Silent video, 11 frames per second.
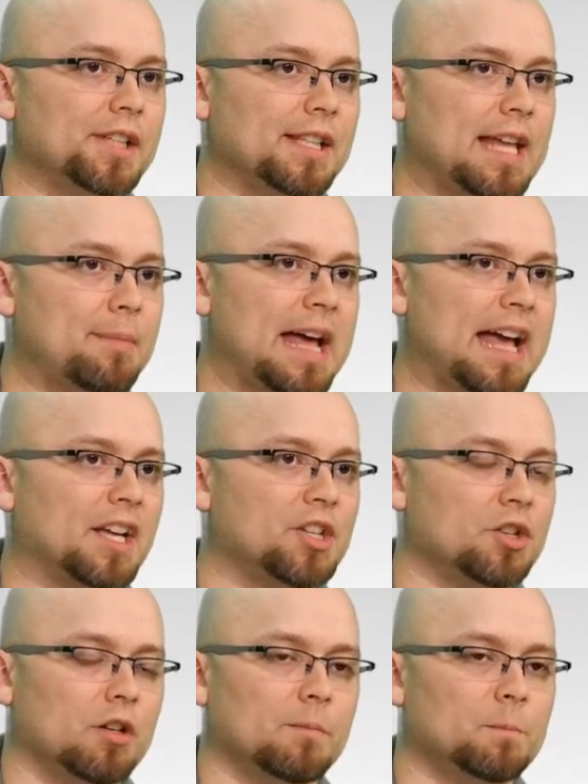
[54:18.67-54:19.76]
that package
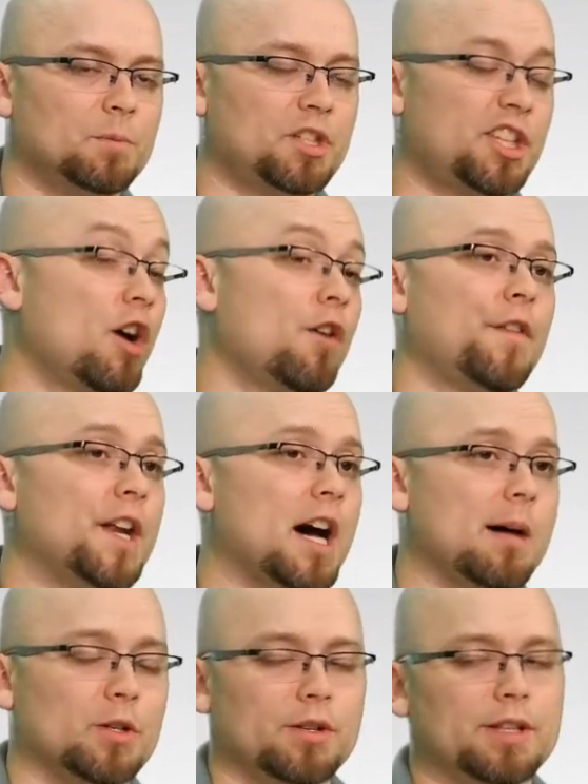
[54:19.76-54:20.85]
are so
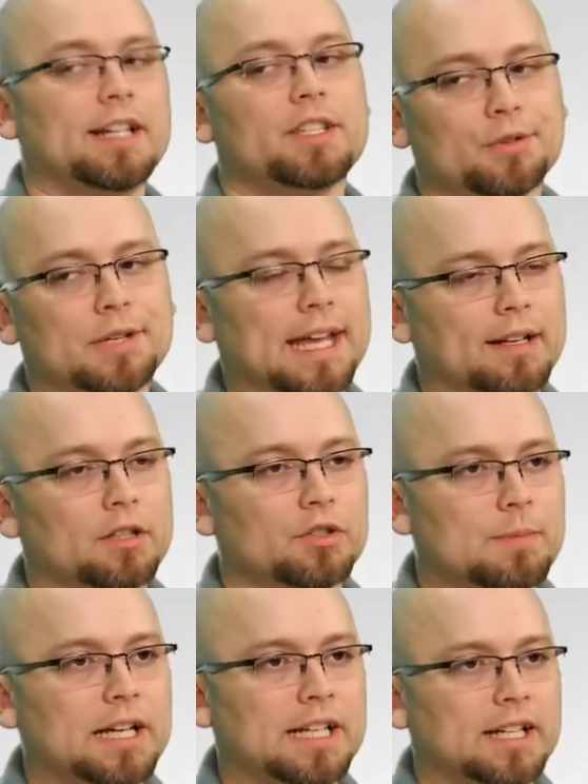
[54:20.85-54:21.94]
phenomenal that it's okay to lose
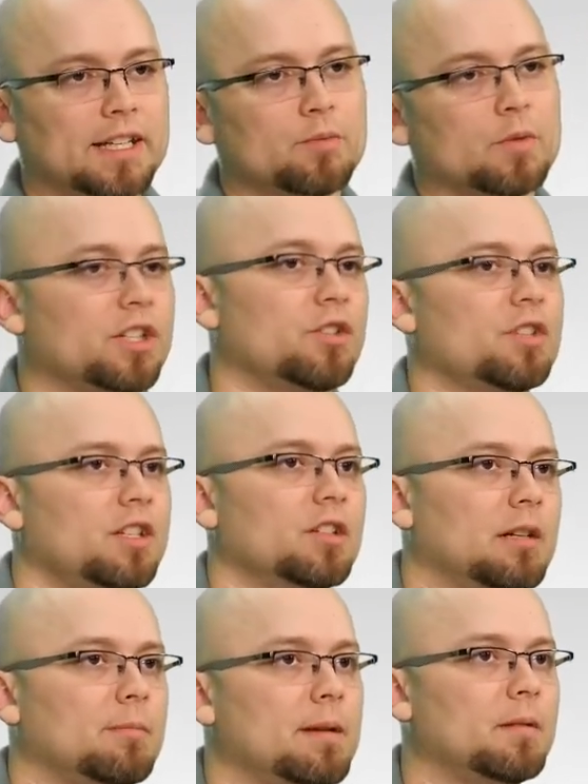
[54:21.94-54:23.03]
money on this one, because you're still
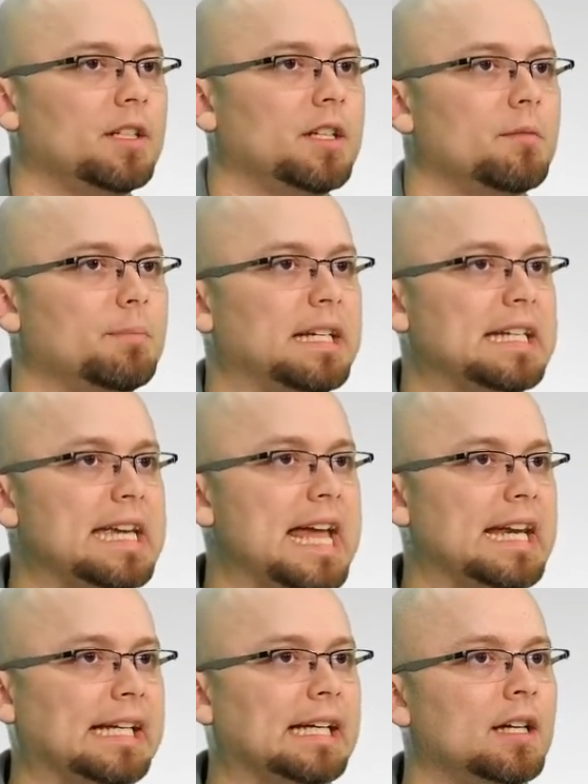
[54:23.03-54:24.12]
going to be netting